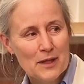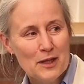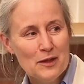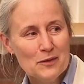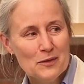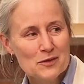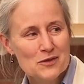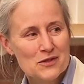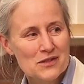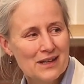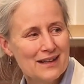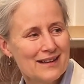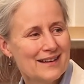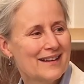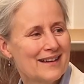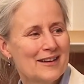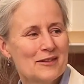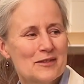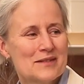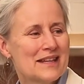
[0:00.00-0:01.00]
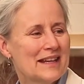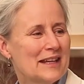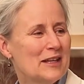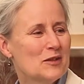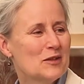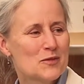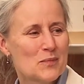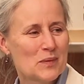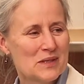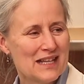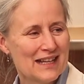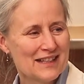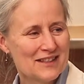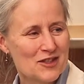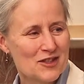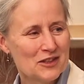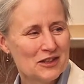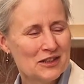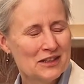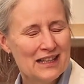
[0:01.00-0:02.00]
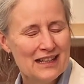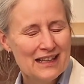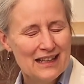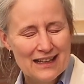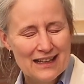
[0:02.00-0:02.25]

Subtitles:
Huge, I would say huge potential. Yeah.